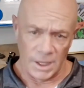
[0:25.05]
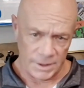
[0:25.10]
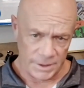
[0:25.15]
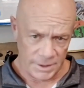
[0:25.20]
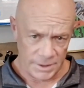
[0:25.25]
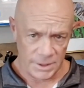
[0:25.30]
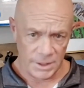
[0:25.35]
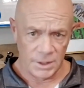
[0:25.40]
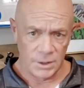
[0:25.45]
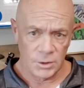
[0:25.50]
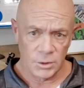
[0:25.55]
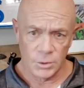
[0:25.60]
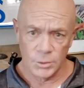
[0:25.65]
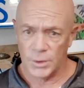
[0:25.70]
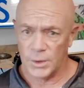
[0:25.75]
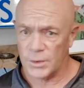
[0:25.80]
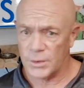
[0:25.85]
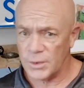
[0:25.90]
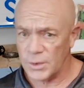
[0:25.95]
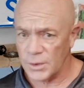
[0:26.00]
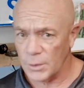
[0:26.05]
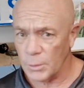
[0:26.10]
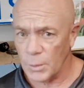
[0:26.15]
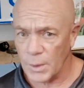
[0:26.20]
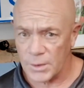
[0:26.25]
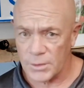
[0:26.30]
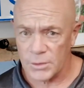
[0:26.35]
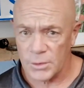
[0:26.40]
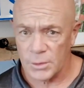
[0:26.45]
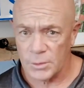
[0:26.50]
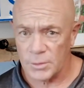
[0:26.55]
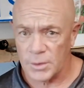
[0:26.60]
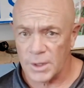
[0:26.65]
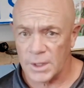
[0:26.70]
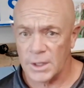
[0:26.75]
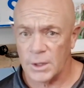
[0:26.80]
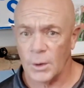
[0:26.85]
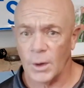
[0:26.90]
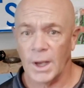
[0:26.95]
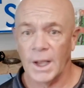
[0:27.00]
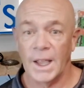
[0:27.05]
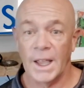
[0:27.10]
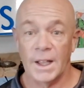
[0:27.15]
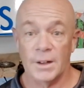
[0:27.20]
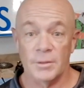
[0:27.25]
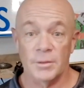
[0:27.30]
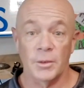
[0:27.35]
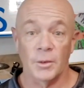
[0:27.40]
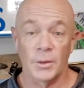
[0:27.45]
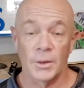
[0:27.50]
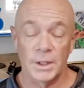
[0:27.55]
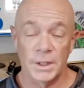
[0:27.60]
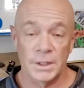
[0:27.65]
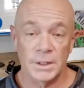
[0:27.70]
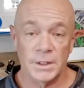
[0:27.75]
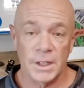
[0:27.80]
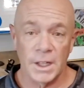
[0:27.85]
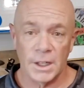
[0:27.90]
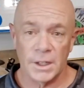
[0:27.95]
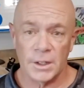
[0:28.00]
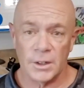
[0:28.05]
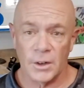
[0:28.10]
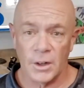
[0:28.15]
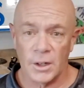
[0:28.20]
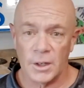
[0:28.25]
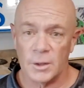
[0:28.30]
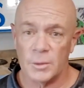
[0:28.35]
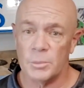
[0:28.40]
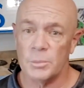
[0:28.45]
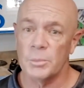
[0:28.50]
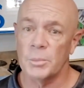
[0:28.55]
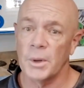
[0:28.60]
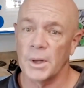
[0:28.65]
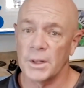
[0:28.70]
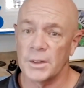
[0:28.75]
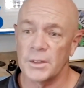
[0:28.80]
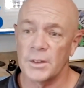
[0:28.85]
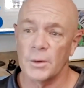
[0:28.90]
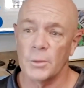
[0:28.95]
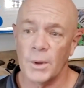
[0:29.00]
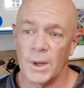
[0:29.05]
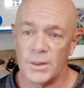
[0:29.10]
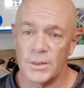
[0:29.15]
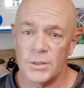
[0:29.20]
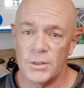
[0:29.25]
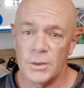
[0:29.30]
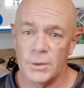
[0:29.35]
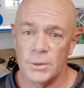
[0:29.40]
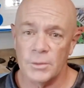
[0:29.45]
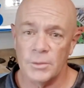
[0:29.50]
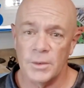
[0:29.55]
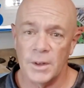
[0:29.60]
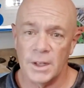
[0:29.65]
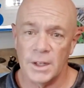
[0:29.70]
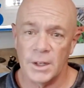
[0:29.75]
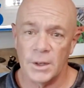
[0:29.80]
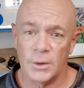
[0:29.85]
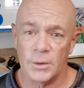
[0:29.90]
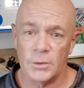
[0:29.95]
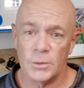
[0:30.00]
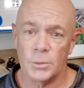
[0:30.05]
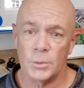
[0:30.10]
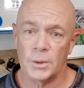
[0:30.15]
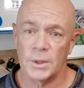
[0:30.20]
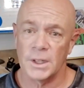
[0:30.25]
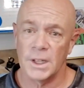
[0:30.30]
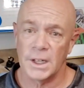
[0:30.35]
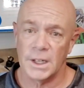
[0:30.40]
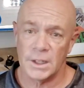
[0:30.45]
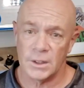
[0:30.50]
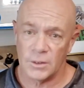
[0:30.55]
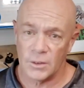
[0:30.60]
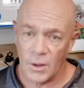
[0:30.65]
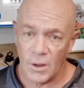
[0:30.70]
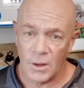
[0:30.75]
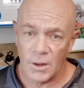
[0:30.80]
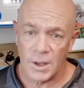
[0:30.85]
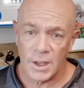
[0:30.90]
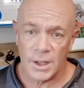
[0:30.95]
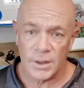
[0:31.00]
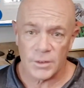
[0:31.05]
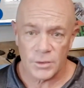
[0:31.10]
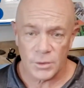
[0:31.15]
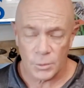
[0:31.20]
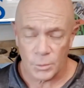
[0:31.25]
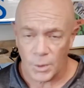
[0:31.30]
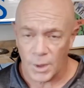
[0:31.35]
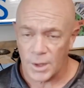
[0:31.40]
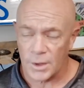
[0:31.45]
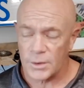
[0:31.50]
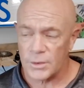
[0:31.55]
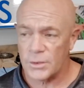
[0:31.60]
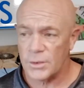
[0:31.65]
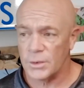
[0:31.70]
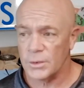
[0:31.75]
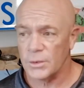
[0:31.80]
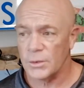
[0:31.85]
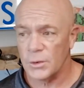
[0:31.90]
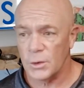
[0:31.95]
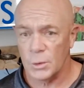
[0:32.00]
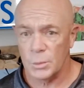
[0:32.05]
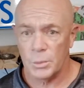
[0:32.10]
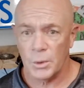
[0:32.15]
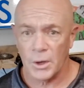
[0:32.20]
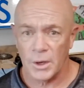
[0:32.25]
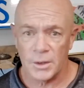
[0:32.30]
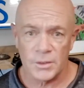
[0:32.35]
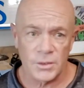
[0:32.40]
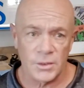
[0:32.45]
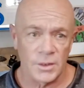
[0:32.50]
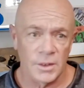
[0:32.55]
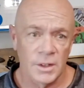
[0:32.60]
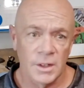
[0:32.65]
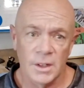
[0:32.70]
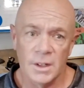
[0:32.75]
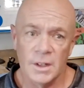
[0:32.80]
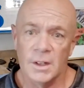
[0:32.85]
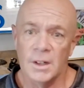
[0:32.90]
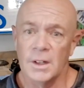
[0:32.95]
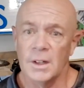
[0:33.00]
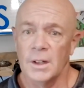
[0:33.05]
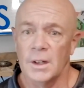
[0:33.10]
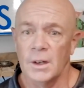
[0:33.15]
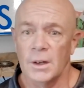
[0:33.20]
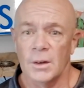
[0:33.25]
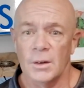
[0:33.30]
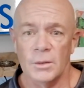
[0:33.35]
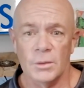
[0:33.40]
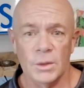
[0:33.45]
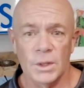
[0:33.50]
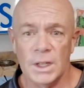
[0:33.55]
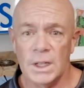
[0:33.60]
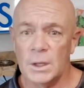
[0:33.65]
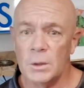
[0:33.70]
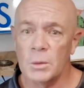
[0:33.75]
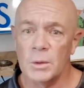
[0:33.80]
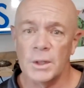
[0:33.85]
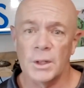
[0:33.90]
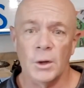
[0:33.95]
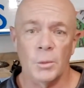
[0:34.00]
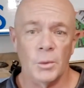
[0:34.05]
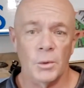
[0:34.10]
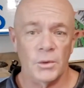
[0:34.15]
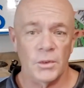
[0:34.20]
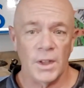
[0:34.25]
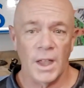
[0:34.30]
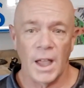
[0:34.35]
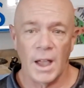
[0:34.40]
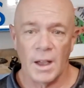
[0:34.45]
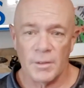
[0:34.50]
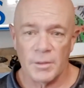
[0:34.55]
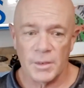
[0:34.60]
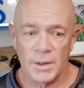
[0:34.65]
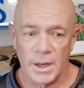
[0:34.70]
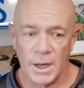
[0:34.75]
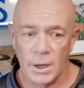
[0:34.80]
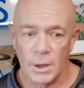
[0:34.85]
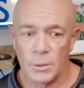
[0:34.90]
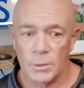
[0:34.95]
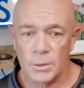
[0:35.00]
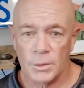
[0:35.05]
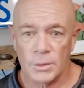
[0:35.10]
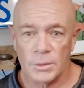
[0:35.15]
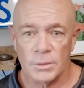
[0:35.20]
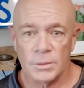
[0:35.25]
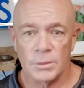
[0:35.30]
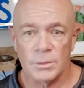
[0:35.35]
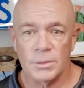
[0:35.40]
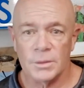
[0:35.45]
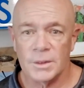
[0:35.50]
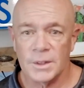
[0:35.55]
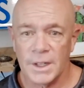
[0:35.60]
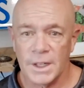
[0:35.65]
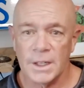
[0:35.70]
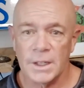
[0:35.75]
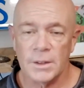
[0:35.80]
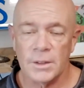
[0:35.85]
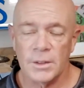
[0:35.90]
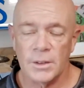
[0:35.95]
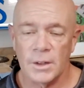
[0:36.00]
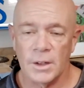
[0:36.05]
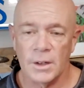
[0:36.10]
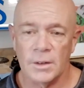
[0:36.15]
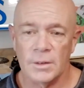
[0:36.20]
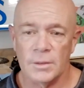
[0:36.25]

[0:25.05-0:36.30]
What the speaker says: I didn't include this in the wetsuit video. I had fully intended on it, but the wetsuit videos were getting long as it was. There's two parts, equaling almost half an hour length